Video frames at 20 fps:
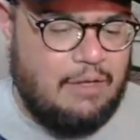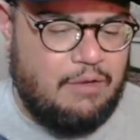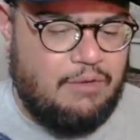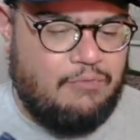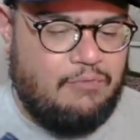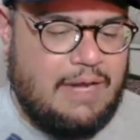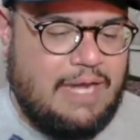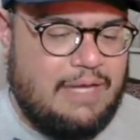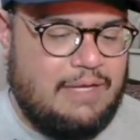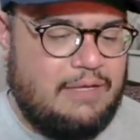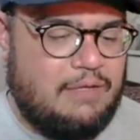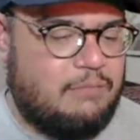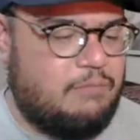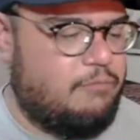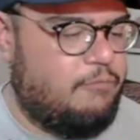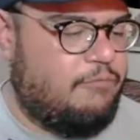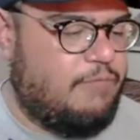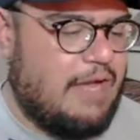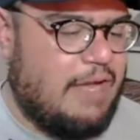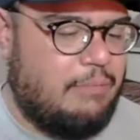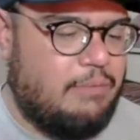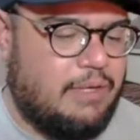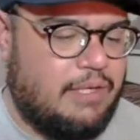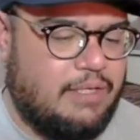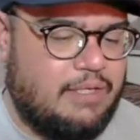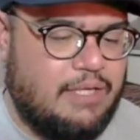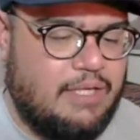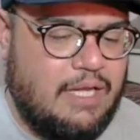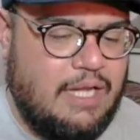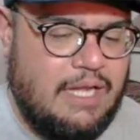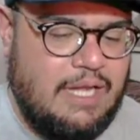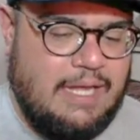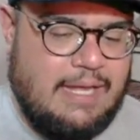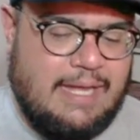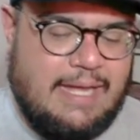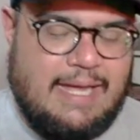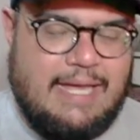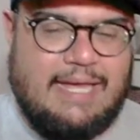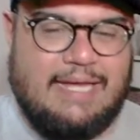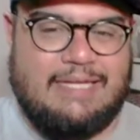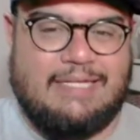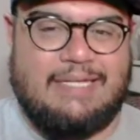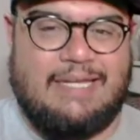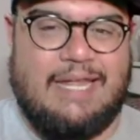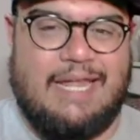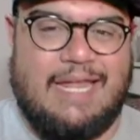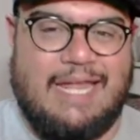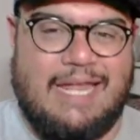random fabric and